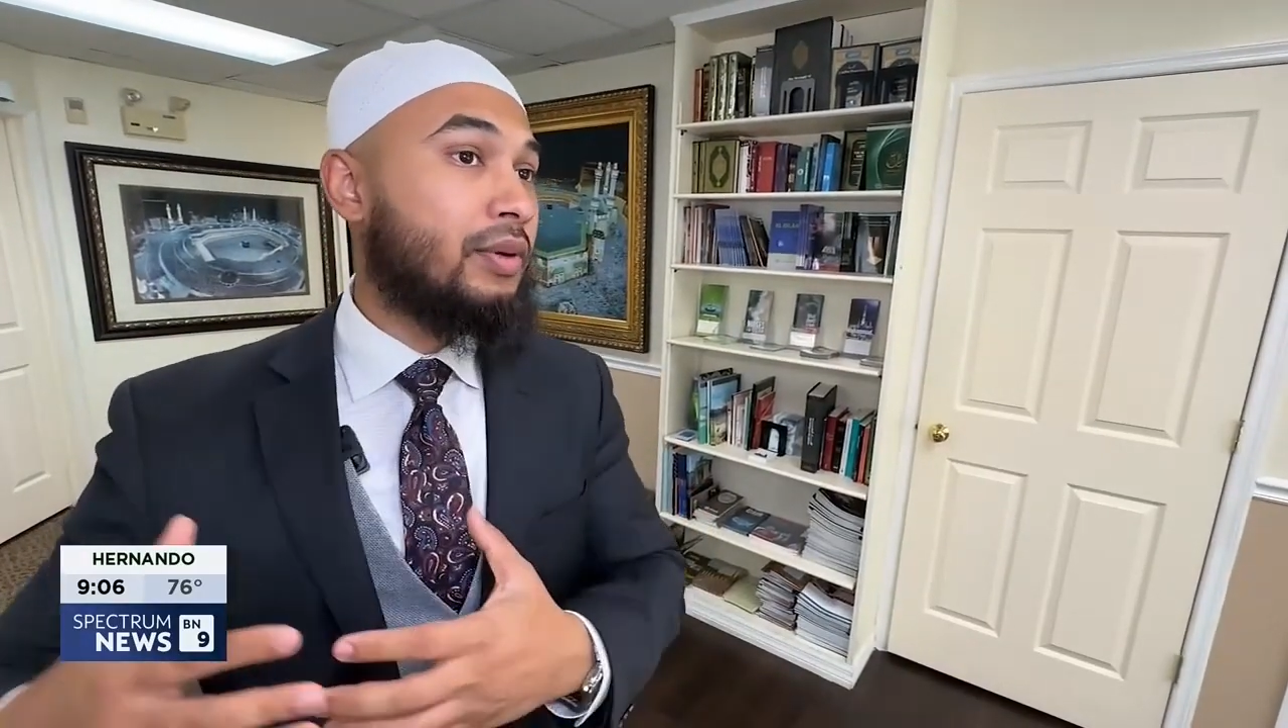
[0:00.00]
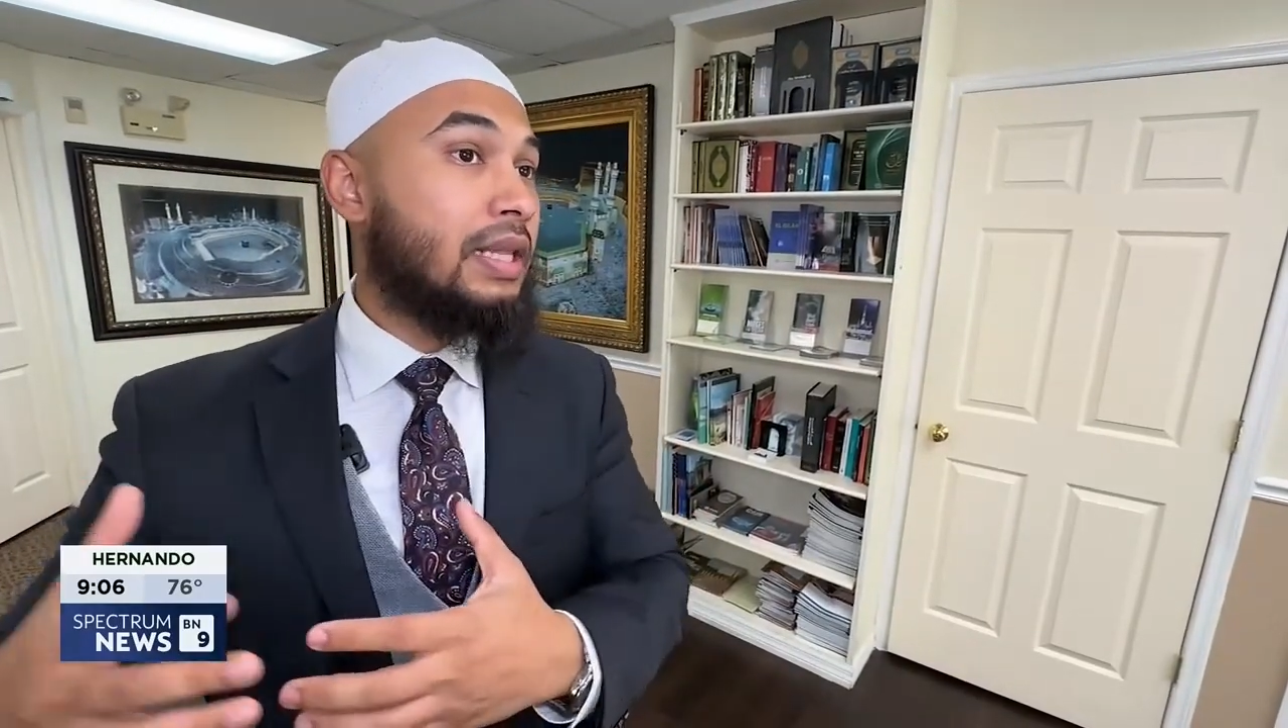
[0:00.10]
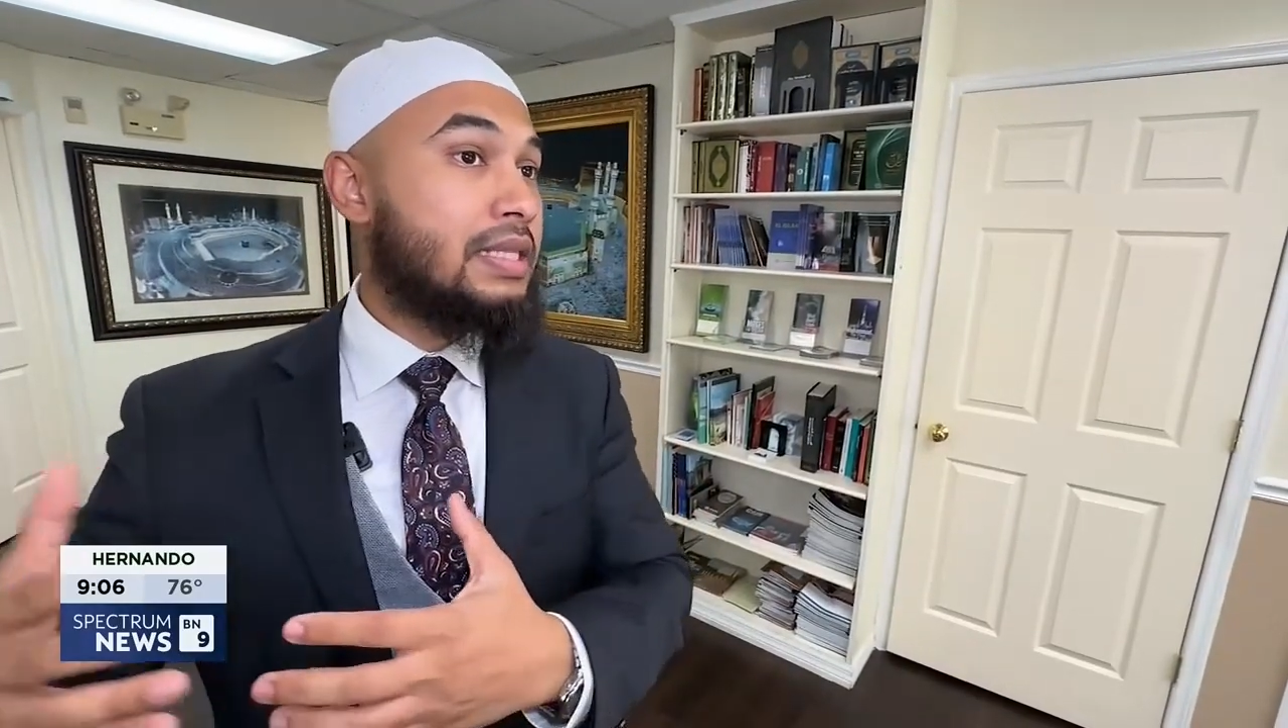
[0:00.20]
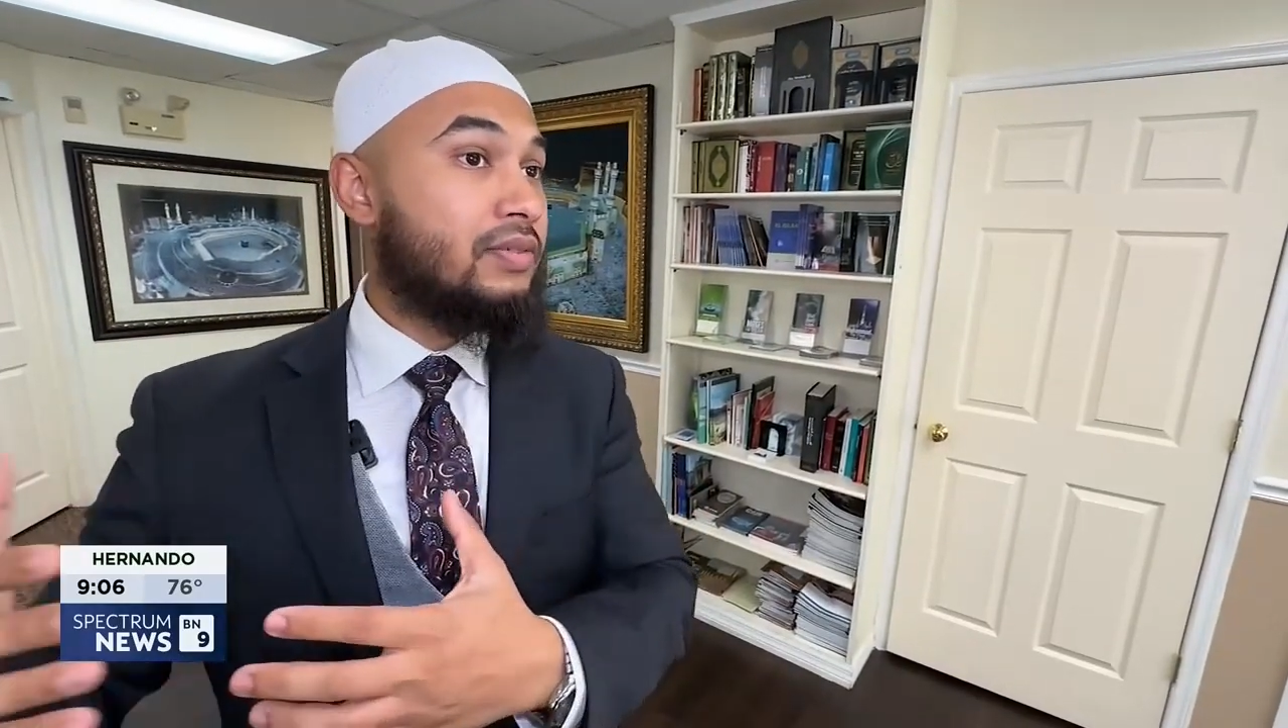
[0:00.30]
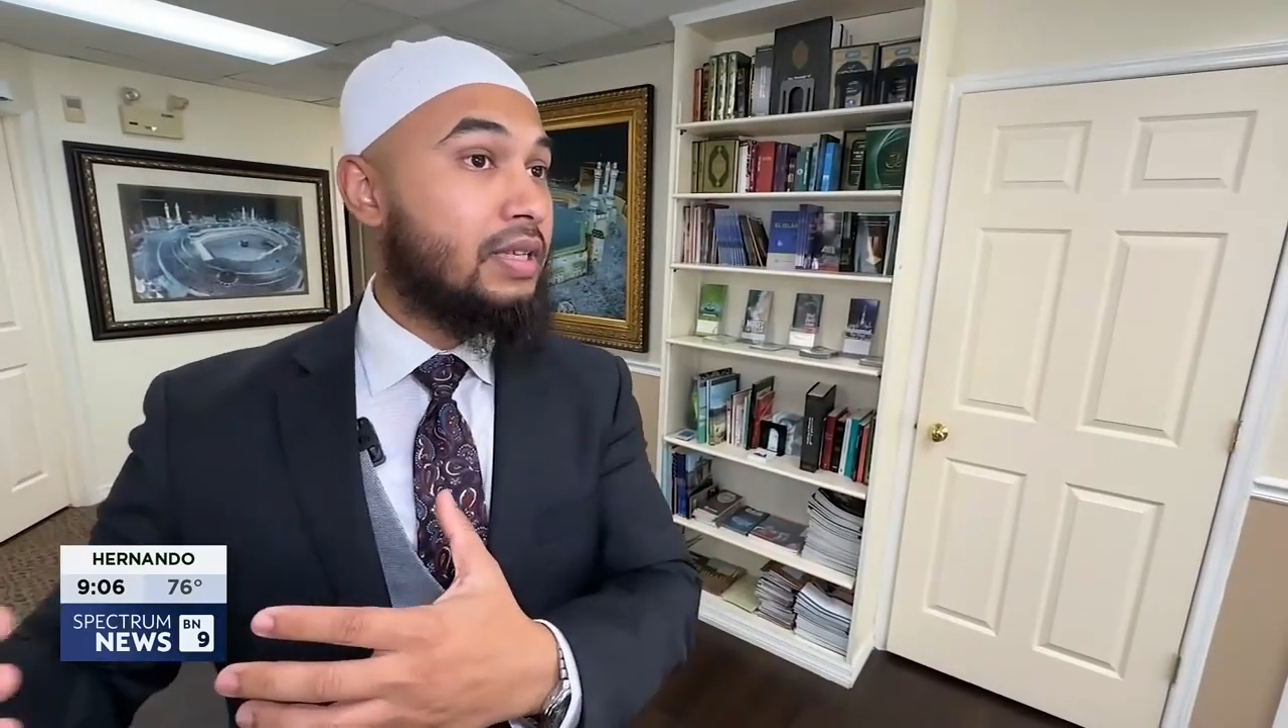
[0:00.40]

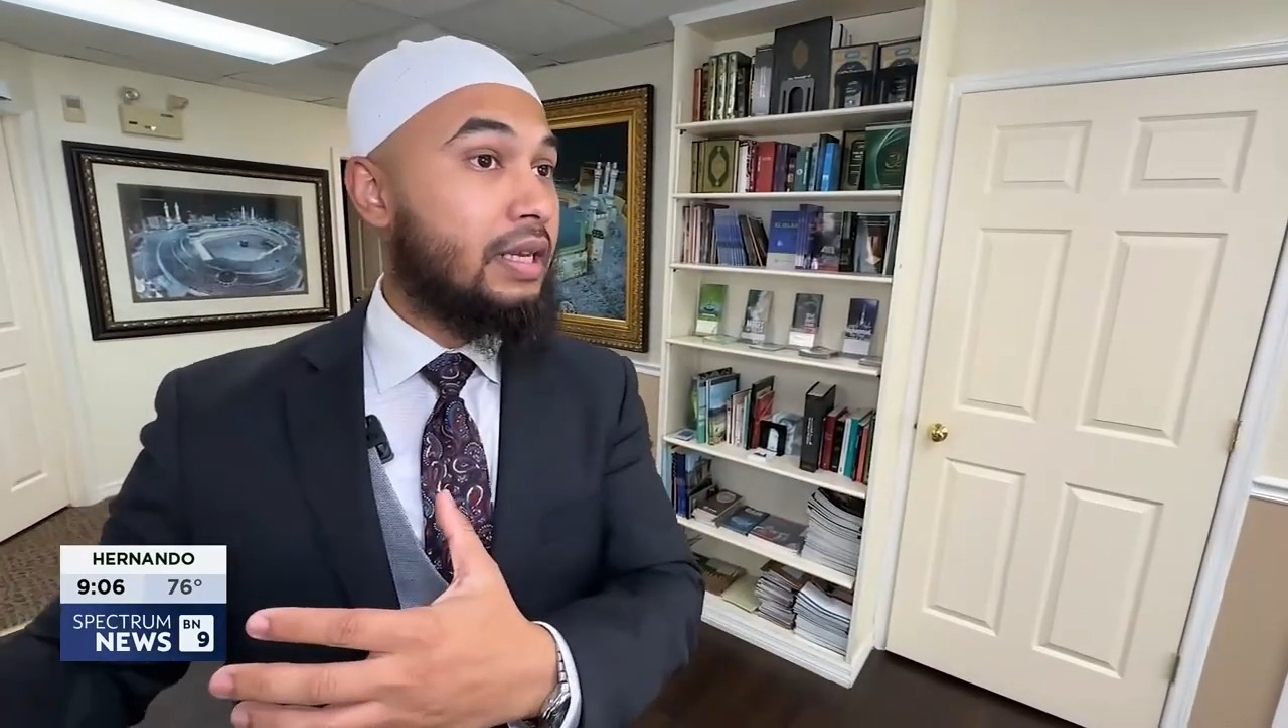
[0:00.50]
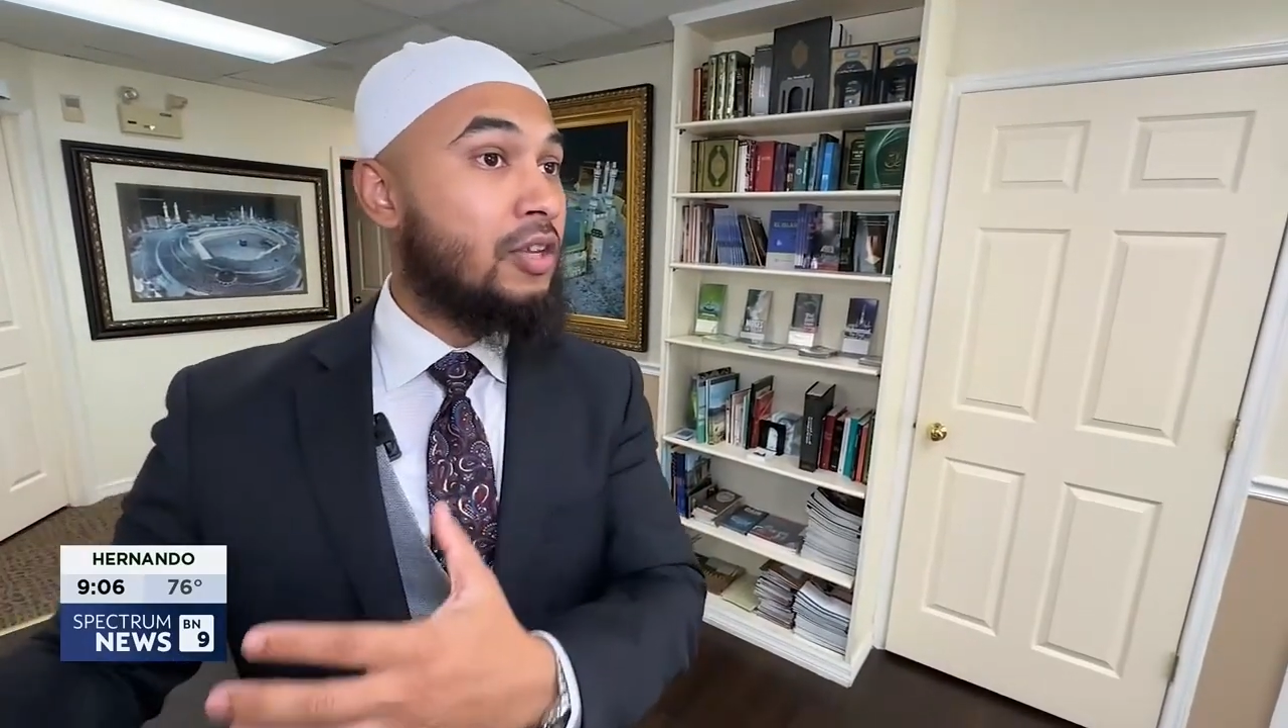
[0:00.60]
relatives in